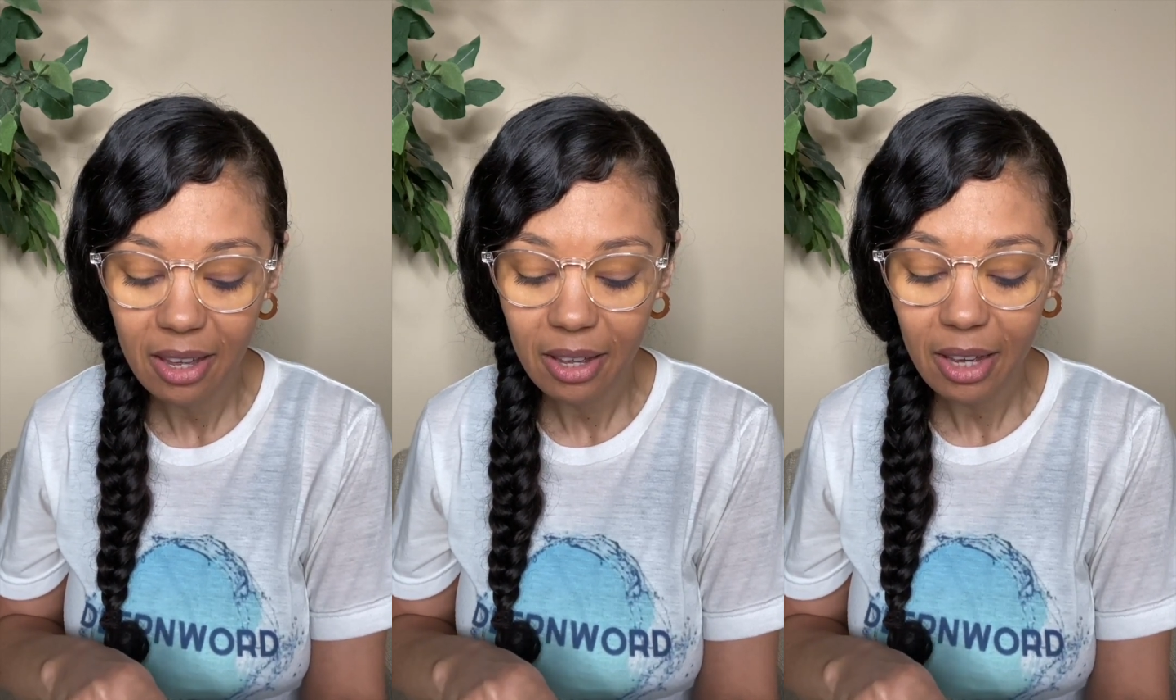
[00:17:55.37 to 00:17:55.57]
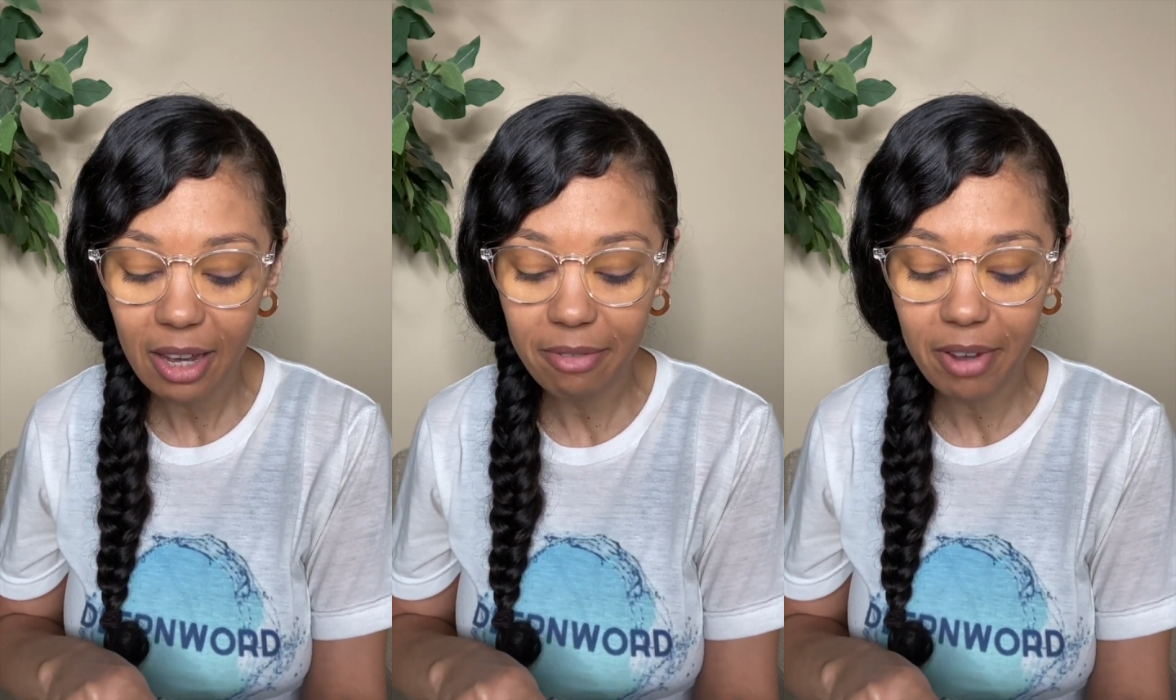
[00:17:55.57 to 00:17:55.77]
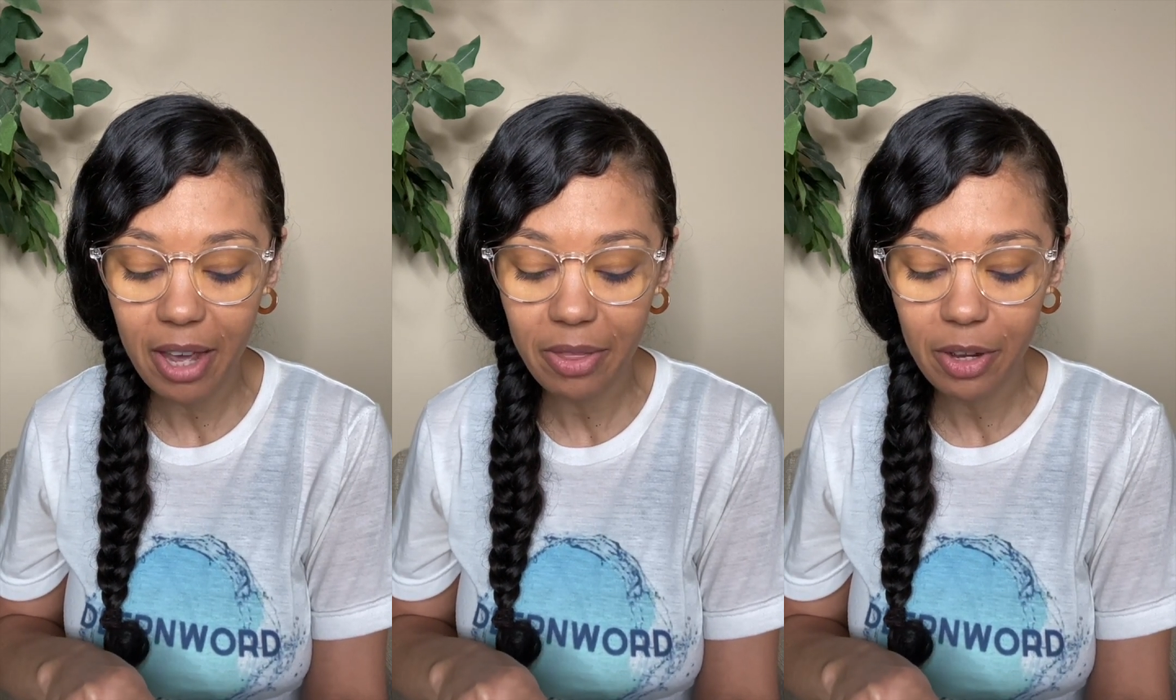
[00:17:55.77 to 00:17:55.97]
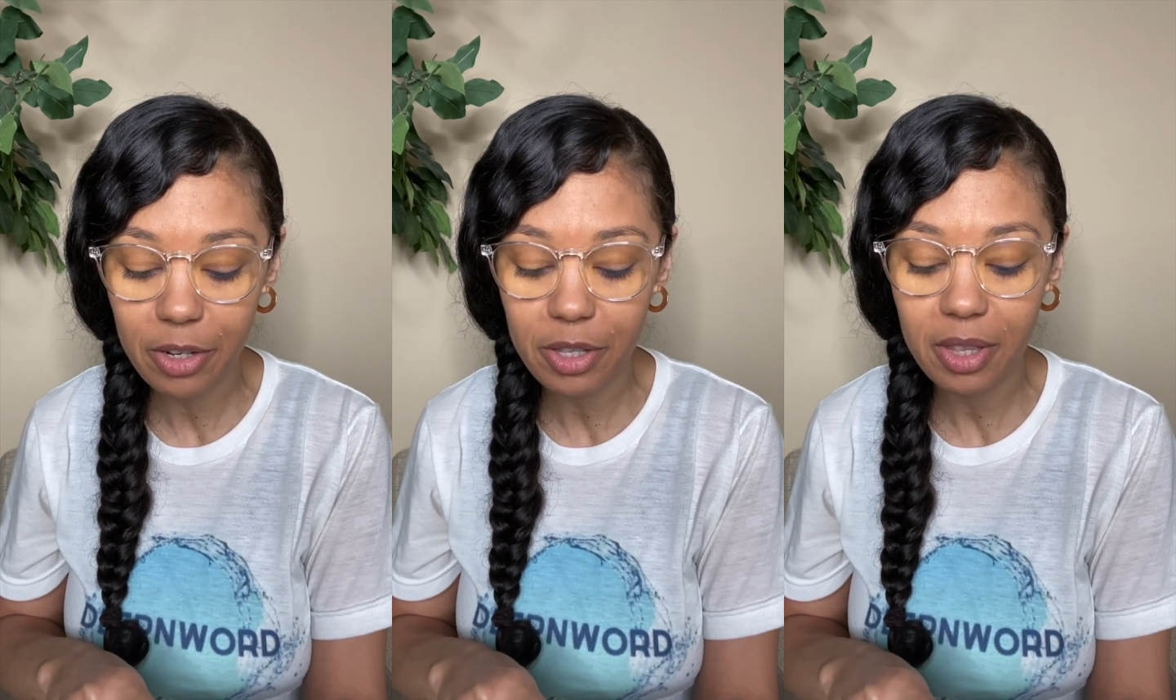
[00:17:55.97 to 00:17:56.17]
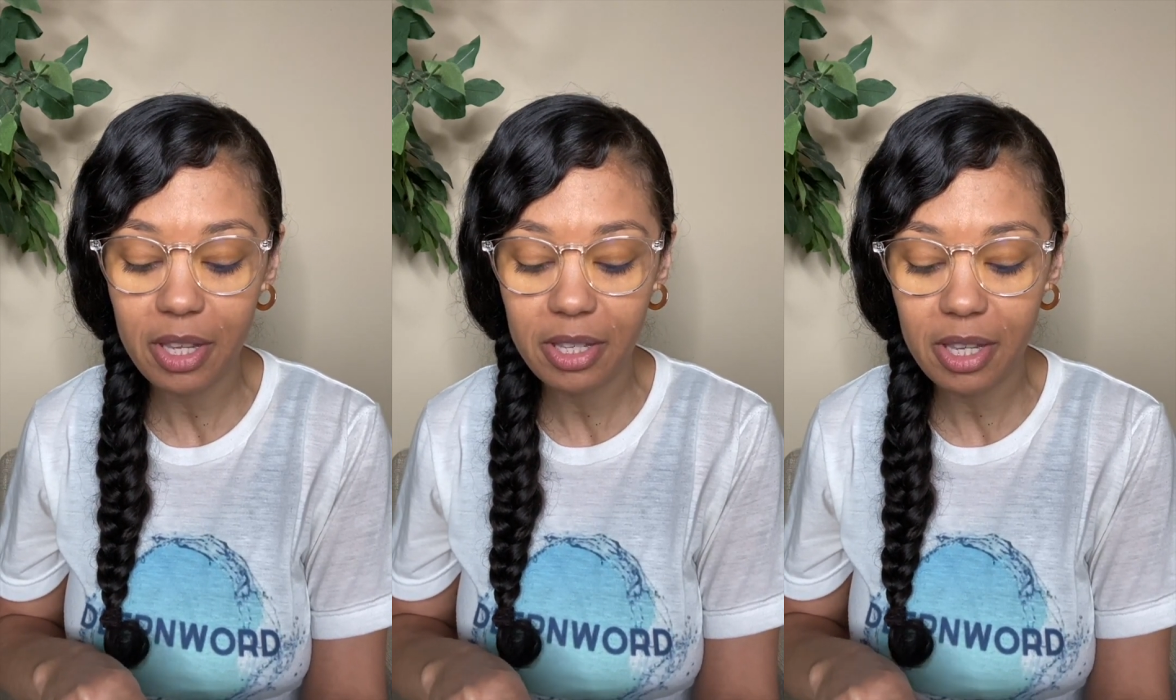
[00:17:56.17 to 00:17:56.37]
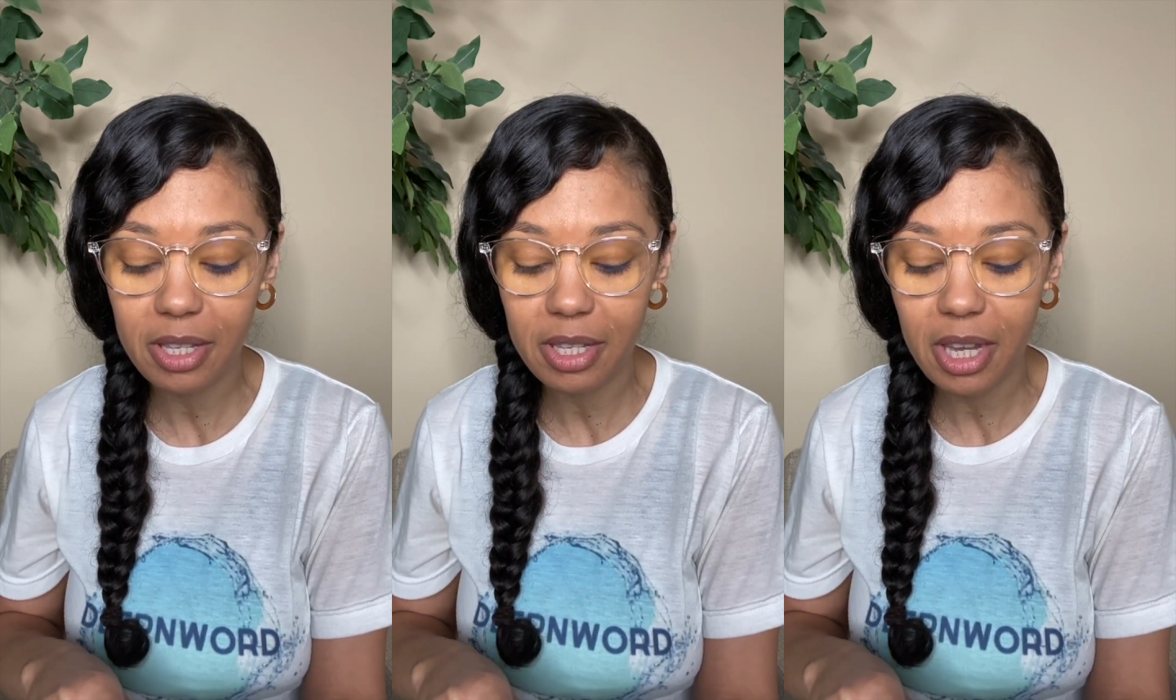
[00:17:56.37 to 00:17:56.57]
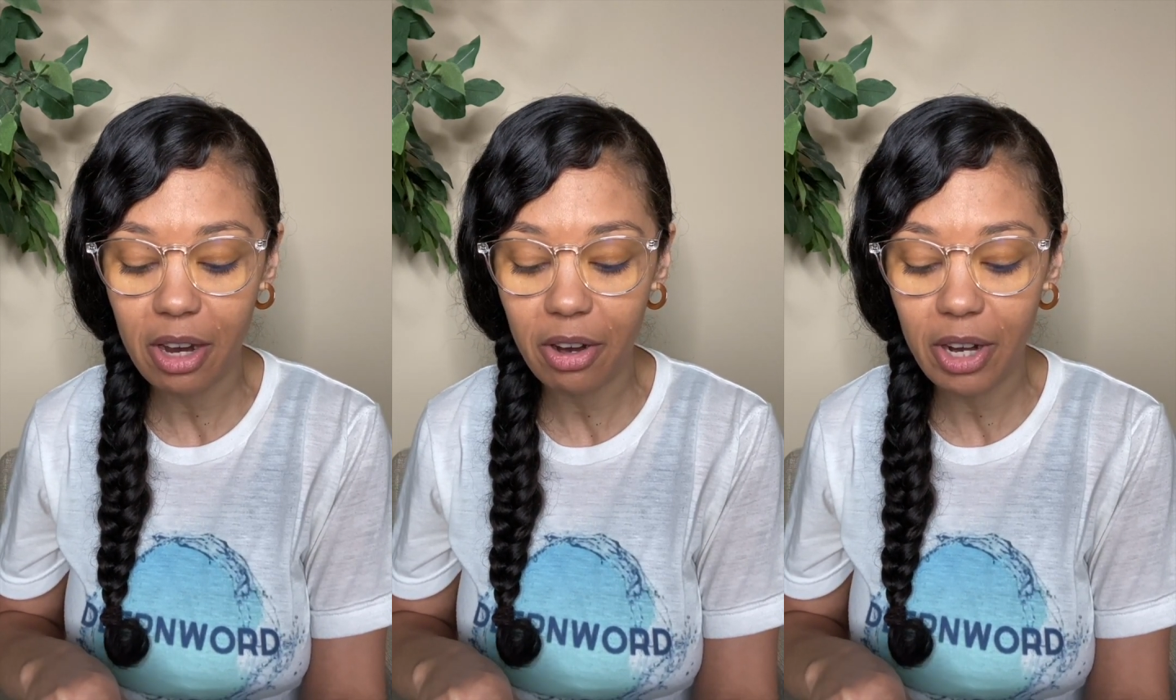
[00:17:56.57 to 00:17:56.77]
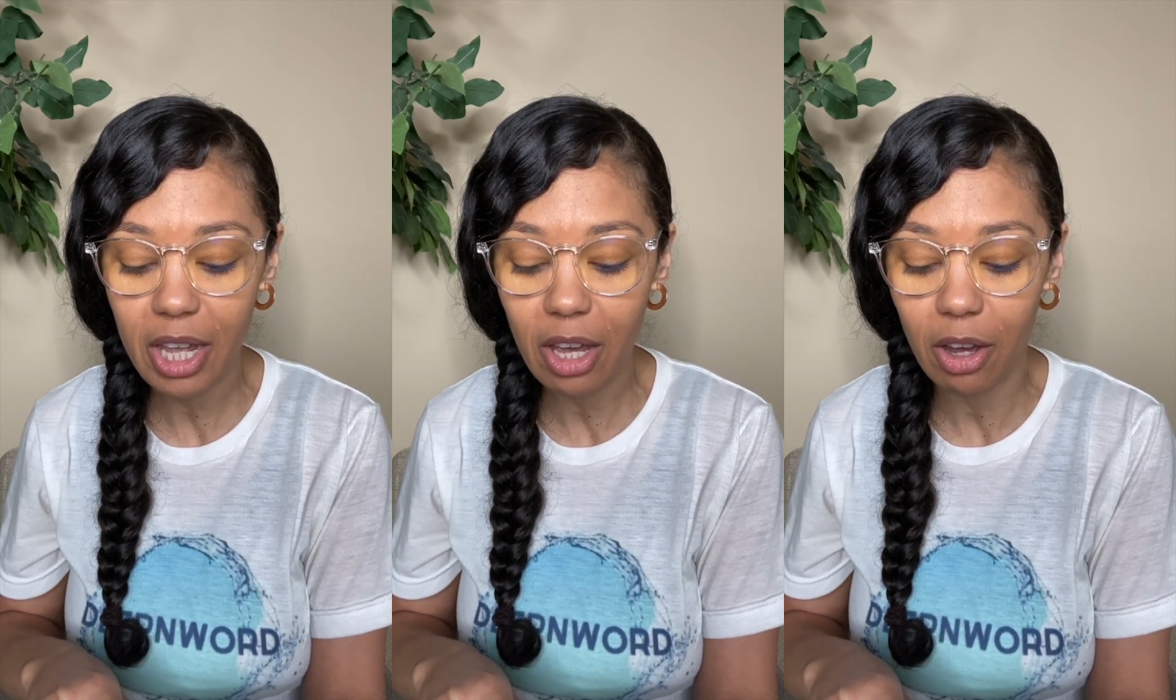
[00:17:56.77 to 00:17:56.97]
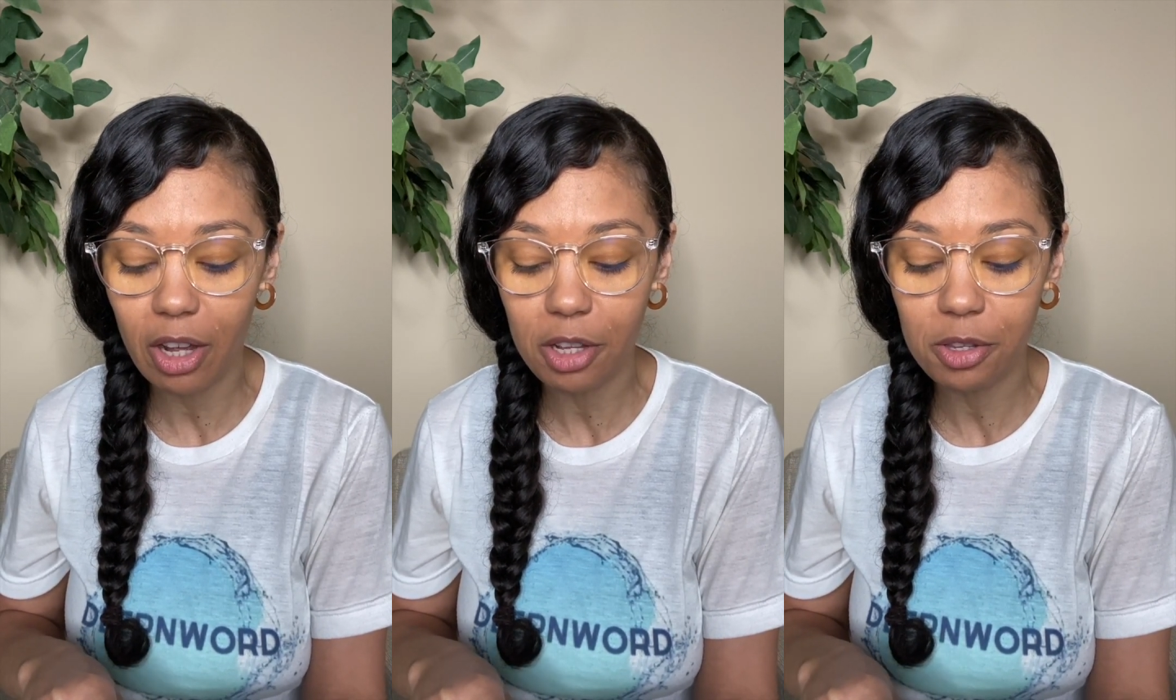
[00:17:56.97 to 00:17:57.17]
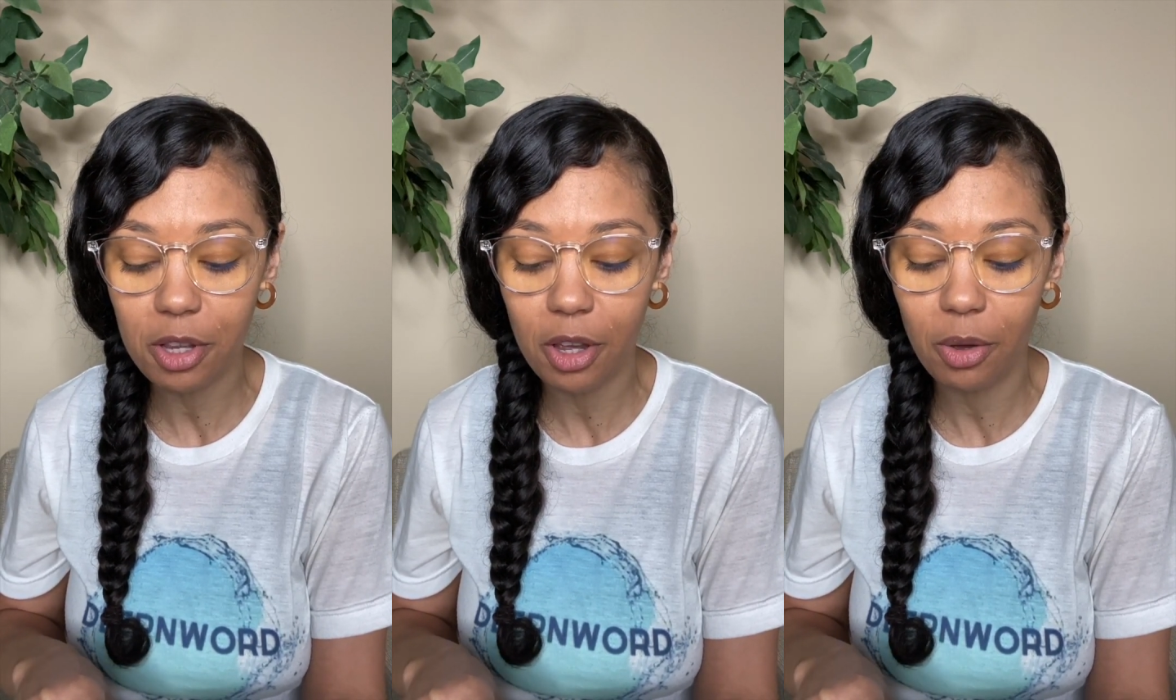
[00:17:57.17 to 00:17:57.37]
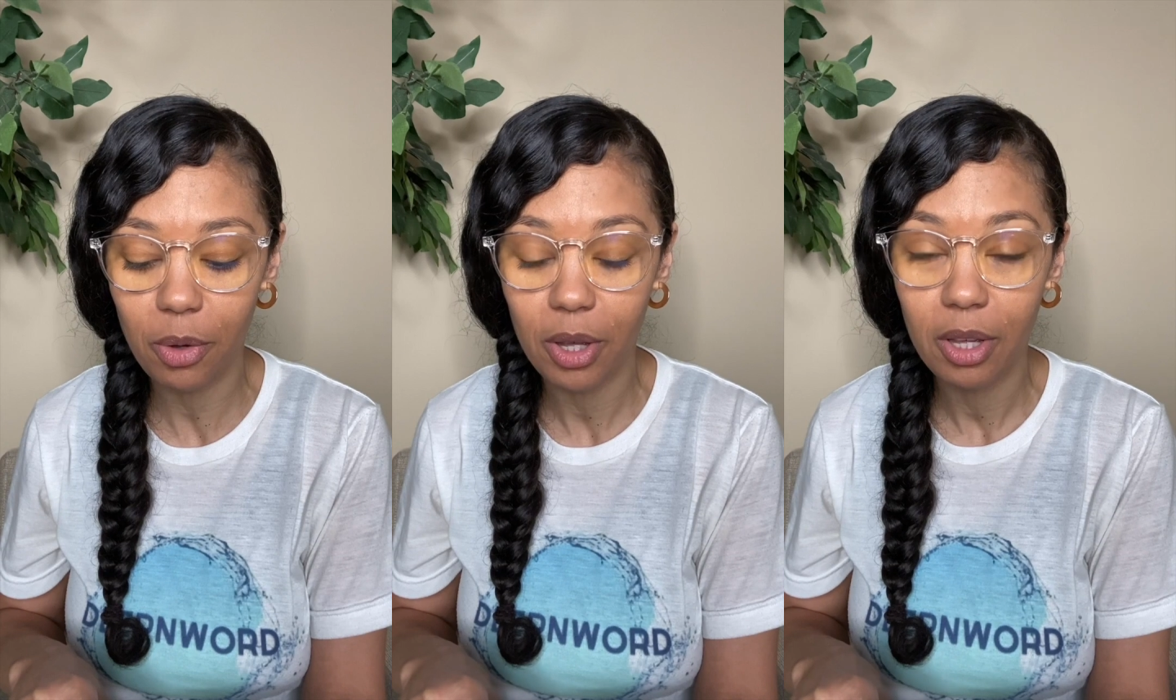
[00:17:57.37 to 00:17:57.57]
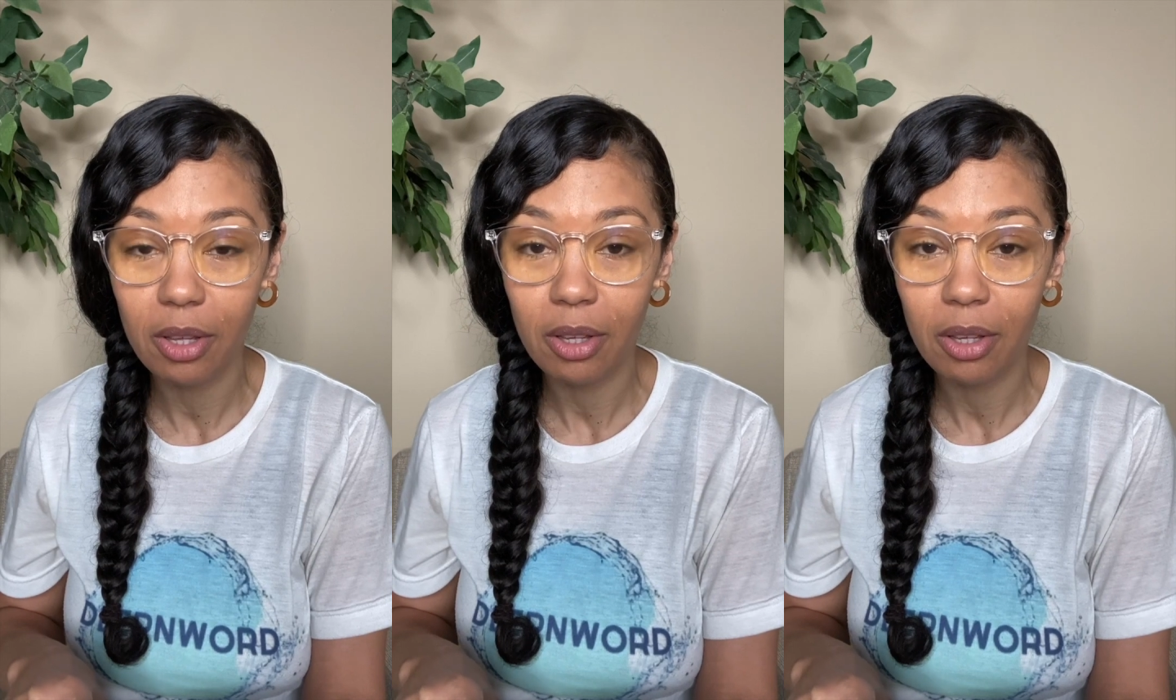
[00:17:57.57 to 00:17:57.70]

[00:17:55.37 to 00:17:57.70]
of others the sincerity also